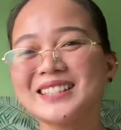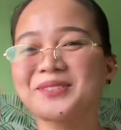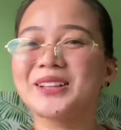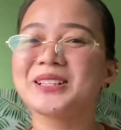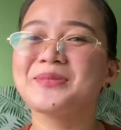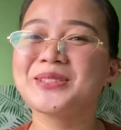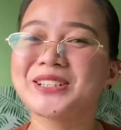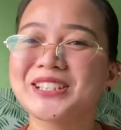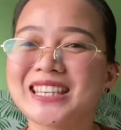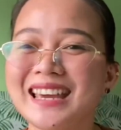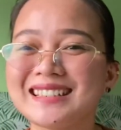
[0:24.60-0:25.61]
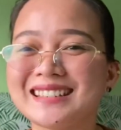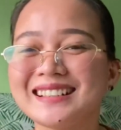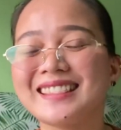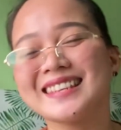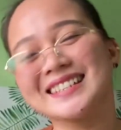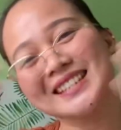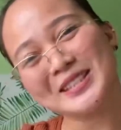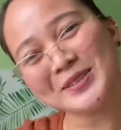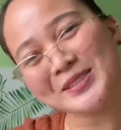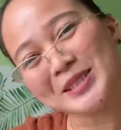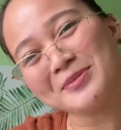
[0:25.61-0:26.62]
welcome to our channel. This is
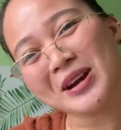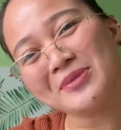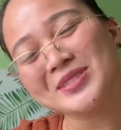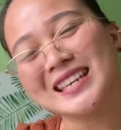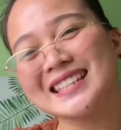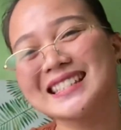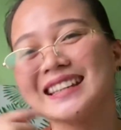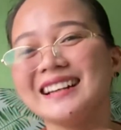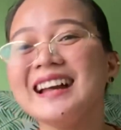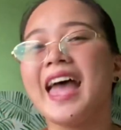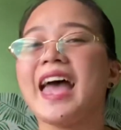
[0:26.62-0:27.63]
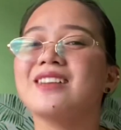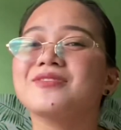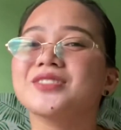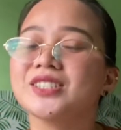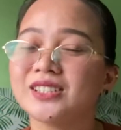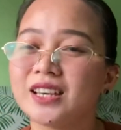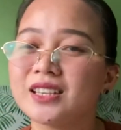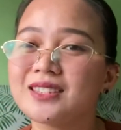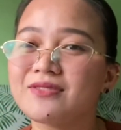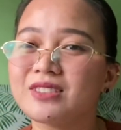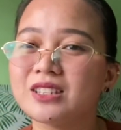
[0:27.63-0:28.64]
OT Mom Jeza, and for today's
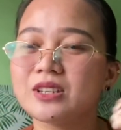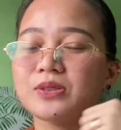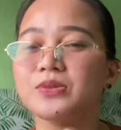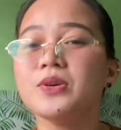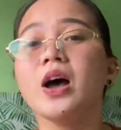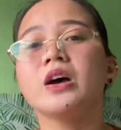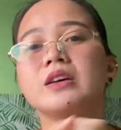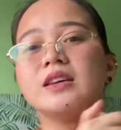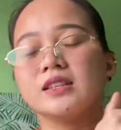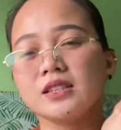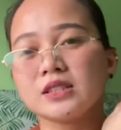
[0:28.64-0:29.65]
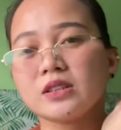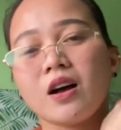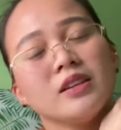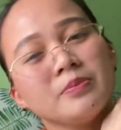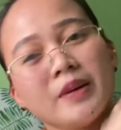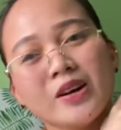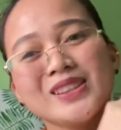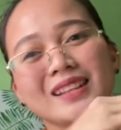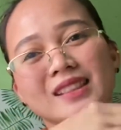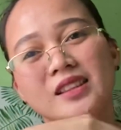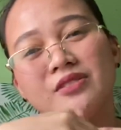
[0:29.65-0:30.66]
video, it is all about
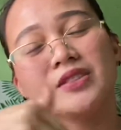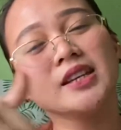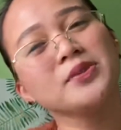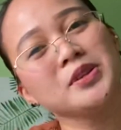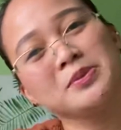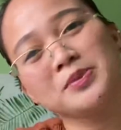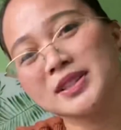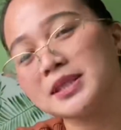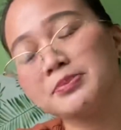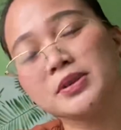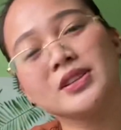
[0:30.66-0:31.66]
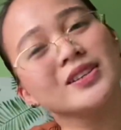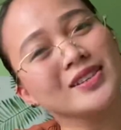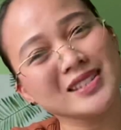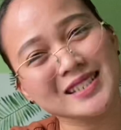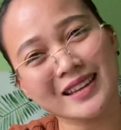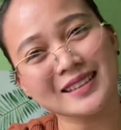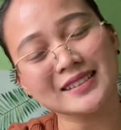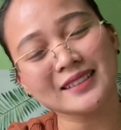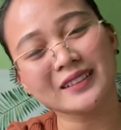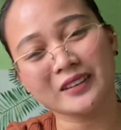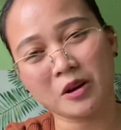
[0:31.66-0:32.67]
living with multiple
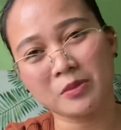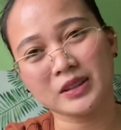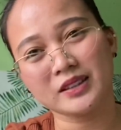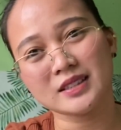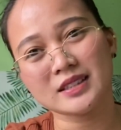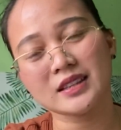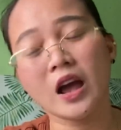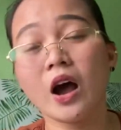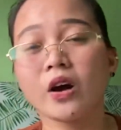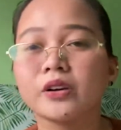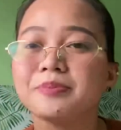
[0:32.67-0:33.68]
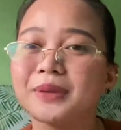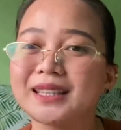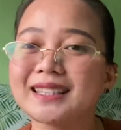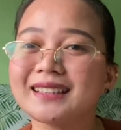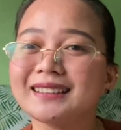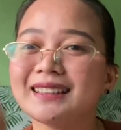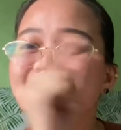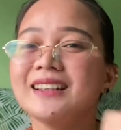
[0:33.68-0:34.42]
congenital anomalies, or basically